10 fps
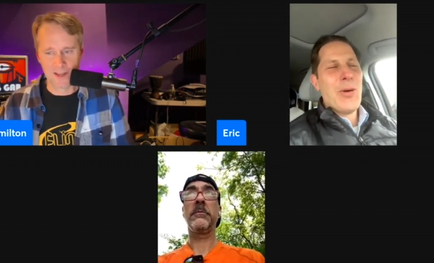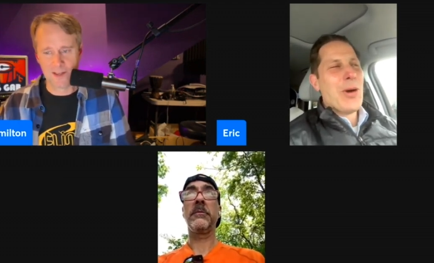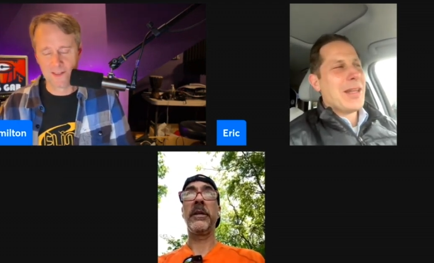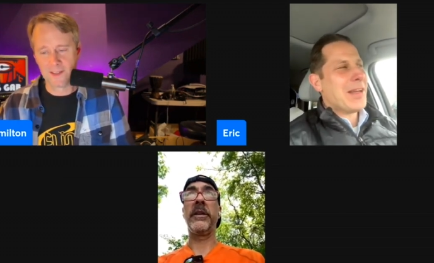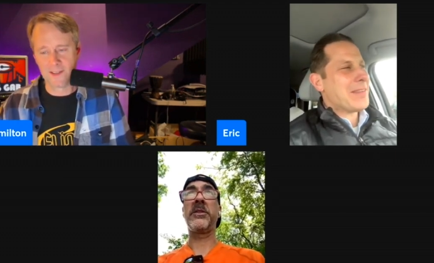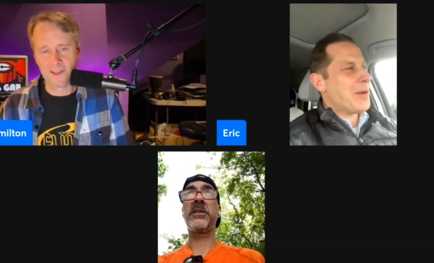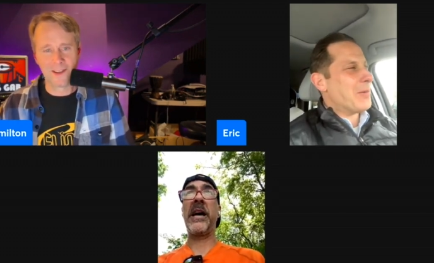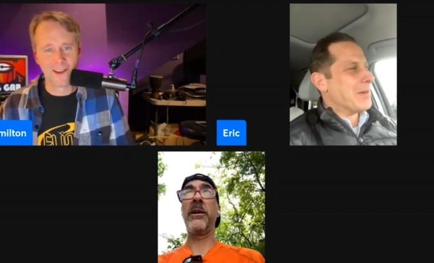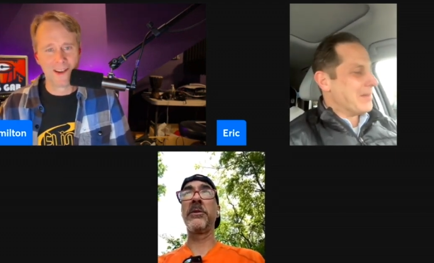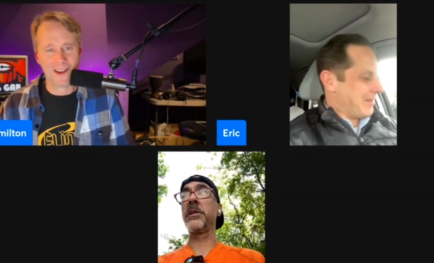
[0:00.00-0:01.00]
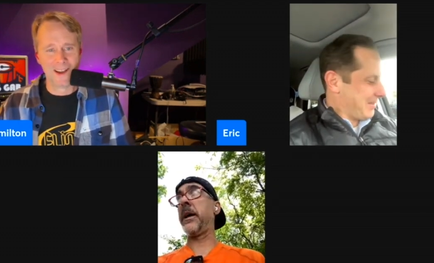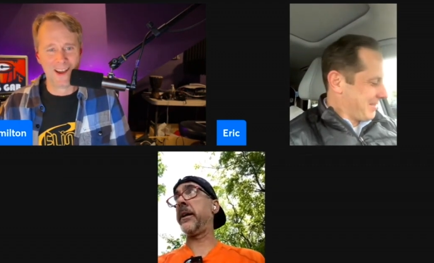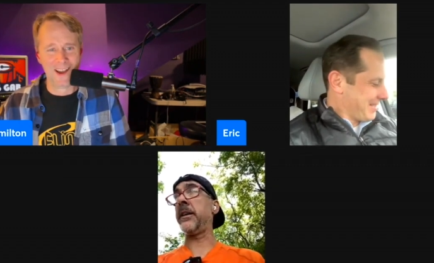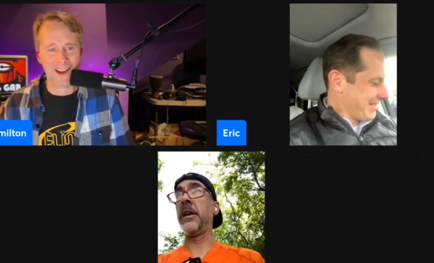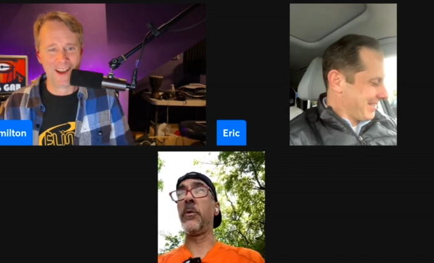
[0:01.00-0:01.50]
Speaker 1: Oh, I like it that. It sounds
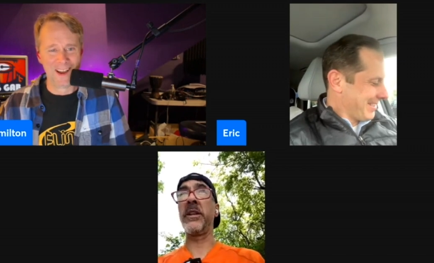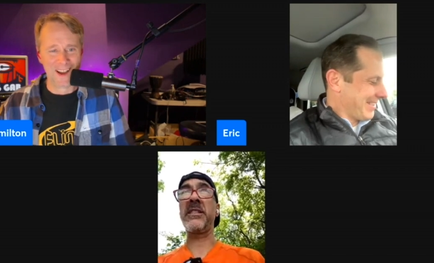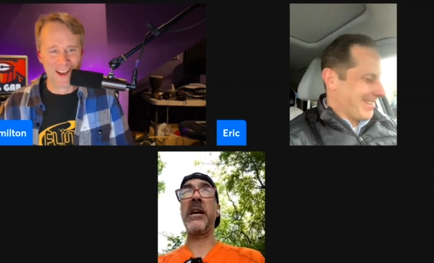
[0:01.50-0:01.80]
one. like you know what it